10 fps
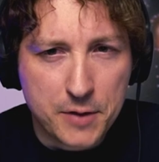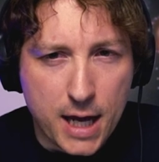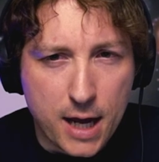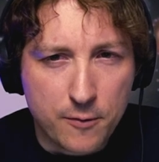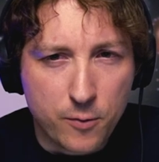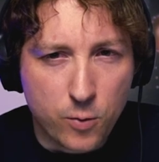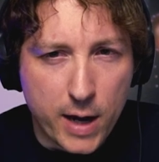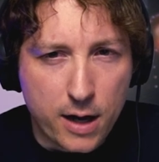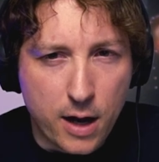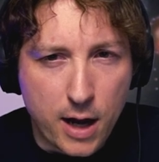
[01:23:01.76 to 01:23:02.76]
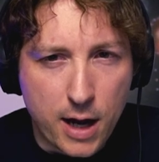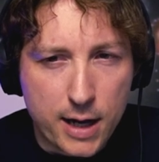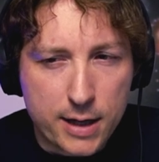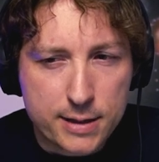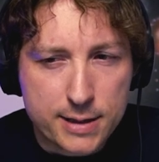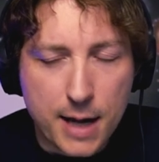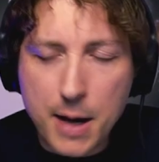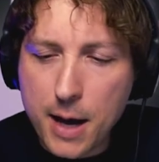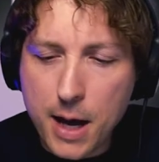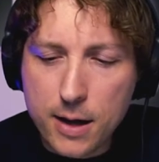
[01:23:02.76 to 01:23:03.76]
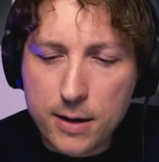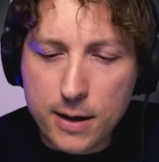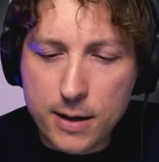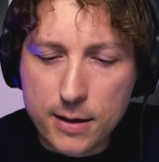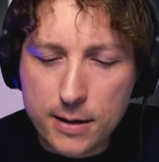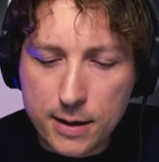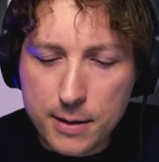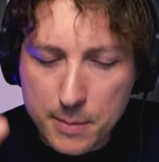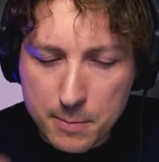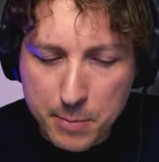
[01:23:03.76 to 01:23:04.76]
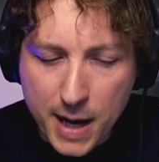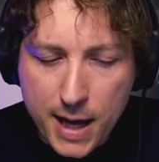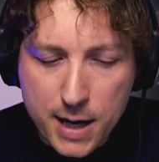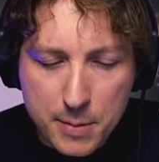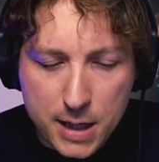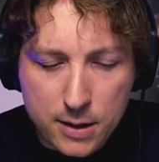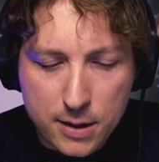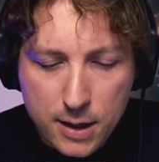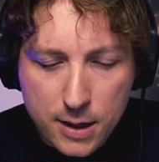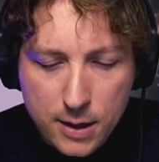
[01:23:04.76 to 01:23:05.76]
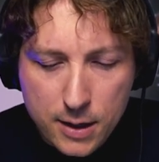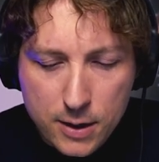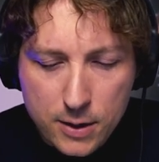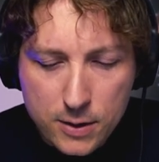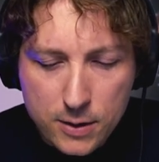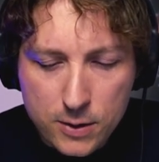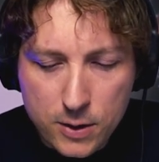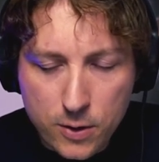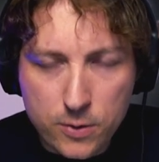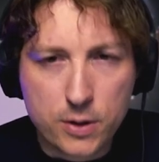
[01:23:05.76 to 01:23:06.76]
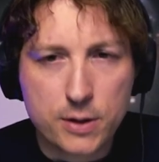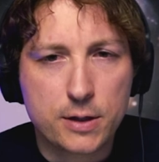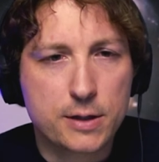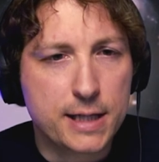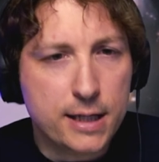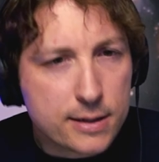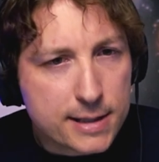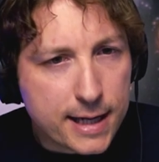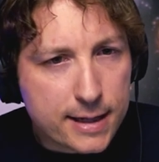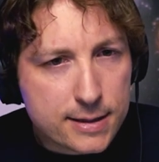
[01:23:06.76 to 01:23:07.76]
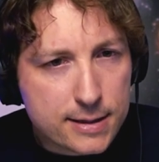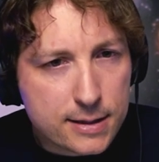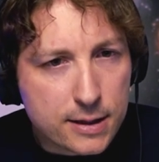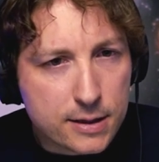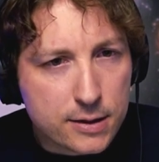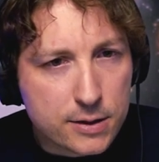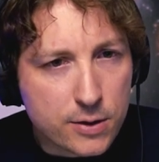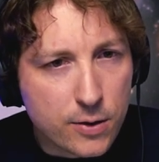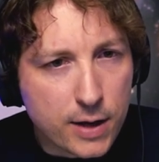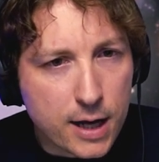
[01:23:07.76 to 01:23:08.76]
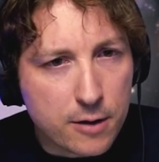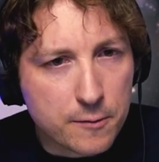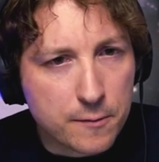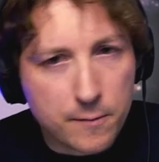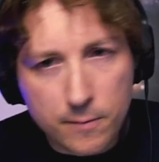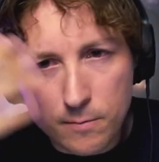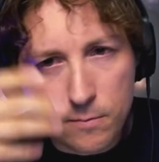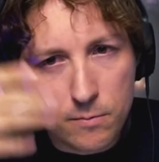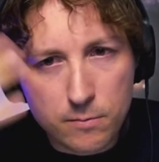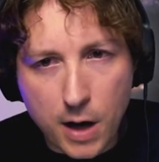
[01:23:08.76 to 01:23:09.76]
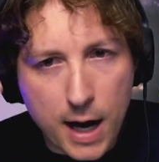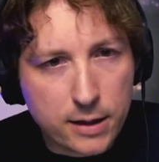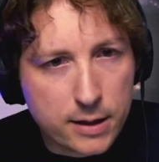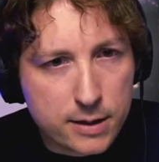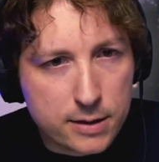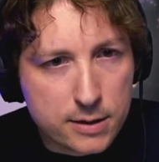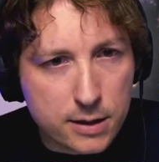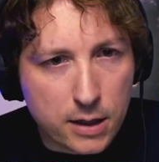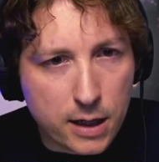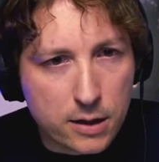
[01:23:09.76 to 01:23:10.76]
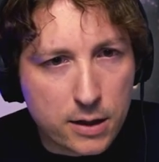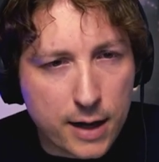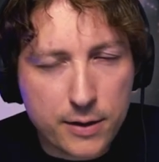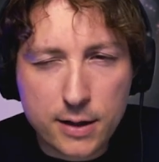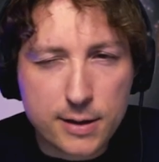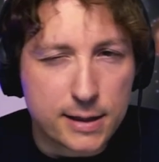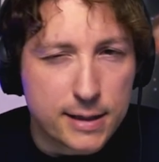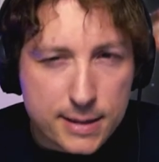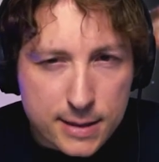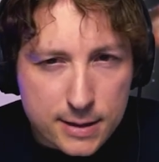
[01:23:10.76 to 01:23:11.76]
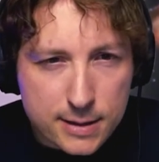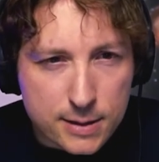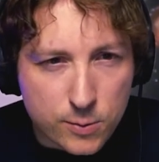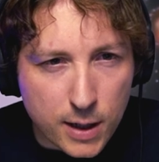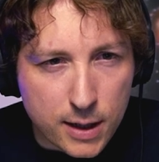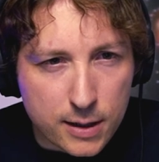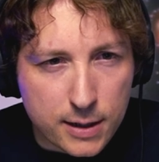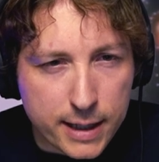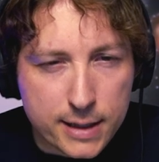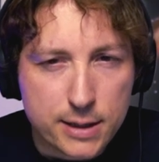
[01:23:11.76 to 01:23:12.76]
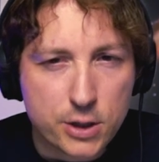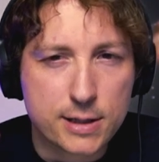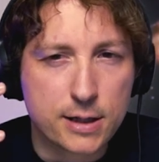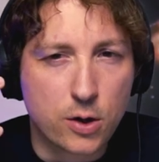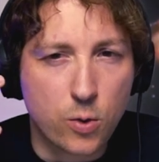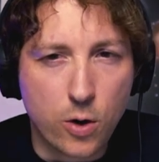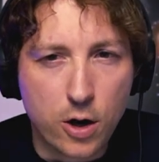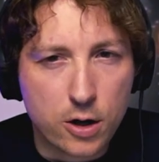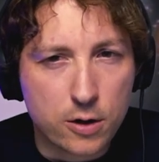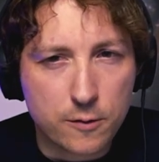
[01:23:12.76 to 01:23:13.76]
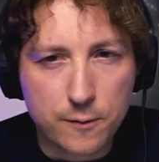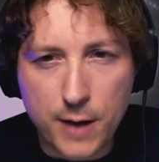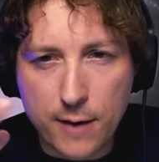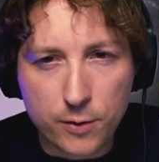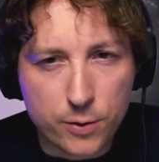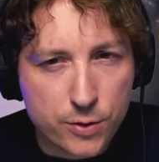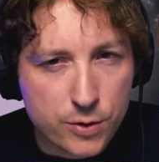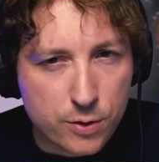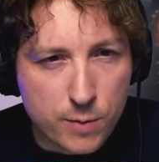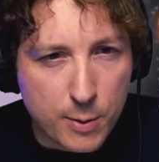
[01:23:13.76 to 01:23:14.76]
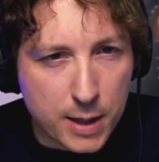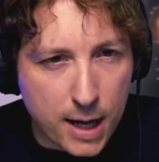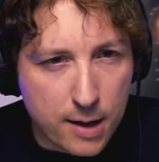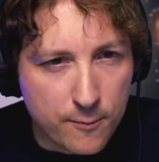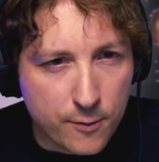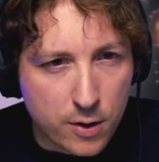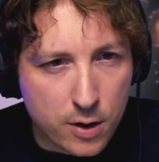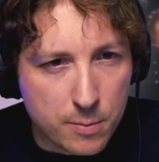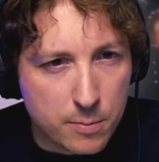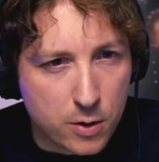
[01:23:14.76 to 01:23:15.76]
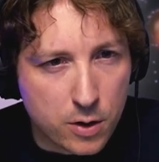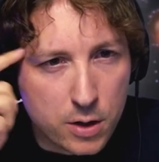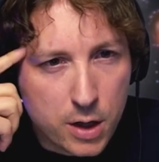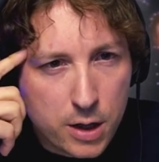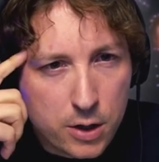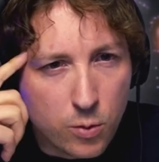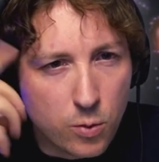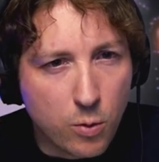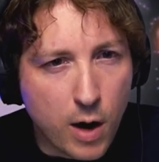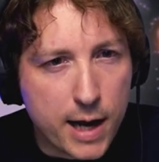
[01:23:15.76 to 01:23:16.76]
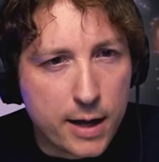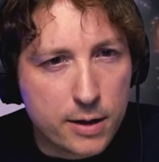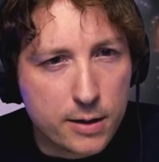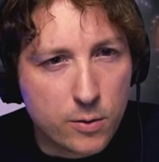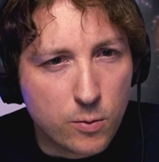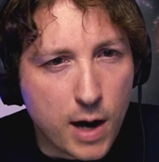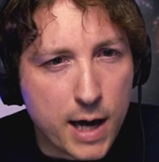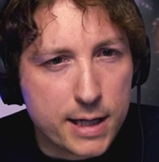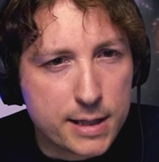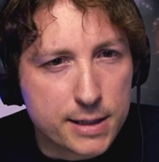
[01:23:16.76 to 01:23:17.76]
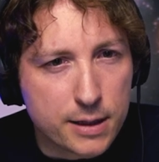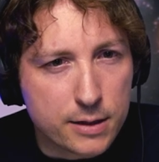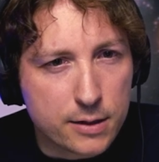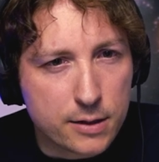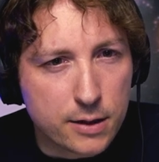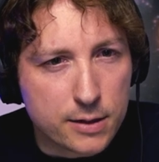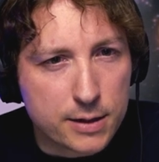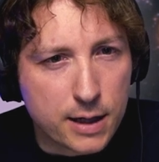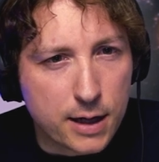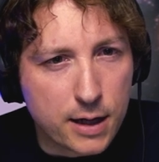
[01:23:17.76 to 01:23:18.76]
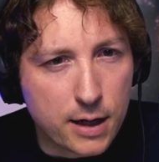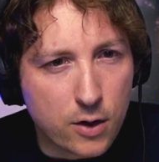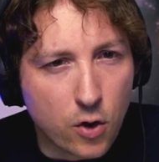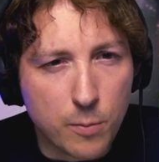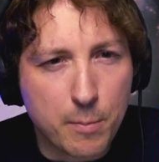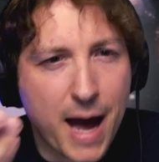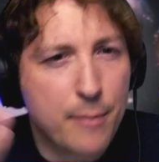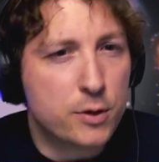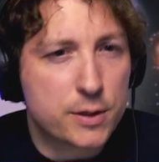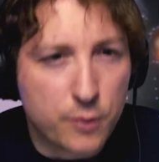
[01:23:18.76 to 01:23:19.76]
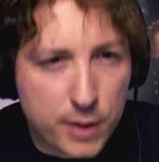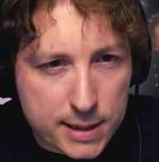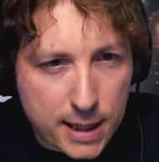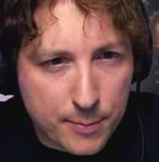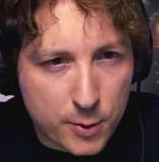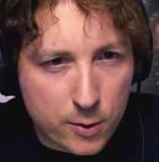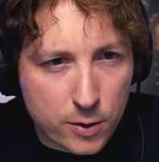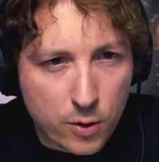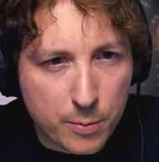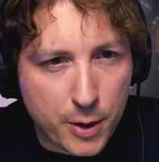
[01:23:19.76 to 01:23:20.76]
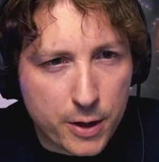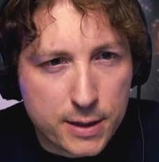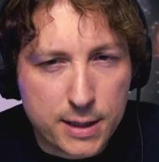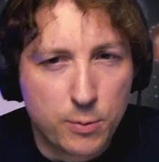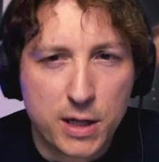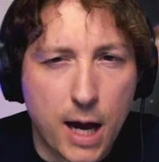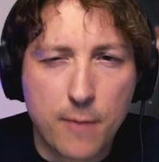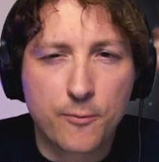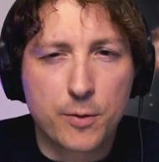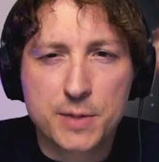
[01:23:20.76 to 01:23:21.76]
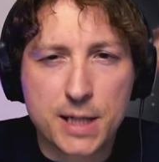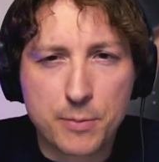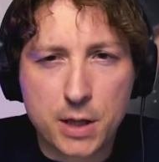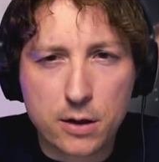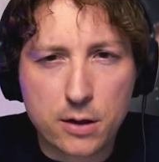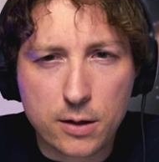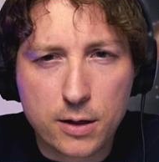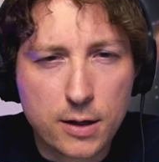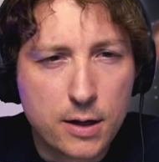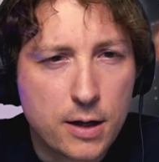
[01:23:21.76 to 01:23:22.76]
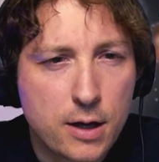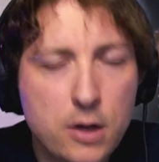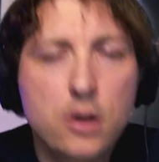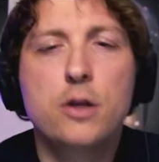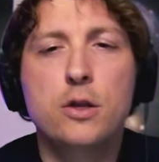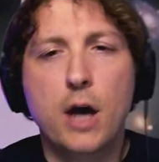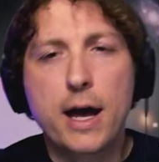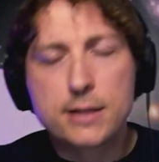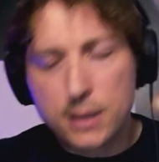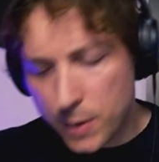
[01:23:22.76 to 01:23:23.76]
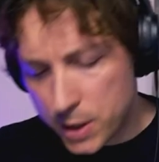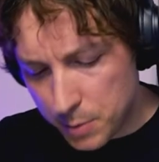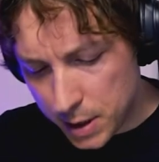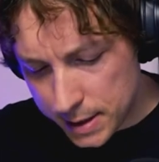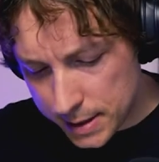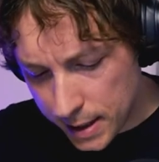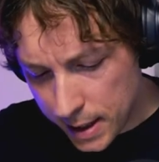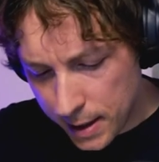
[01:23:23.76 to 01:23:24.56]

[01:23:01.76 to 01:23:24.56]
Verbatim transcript: to have wet eyes? I by that I mean, there's insects that don't have eyelids, and I think there's lizards as well. Like, is it just a quirk of evolution where we came from? Or why is it that all mammals, for example, or did we come from something that... I asked the question because,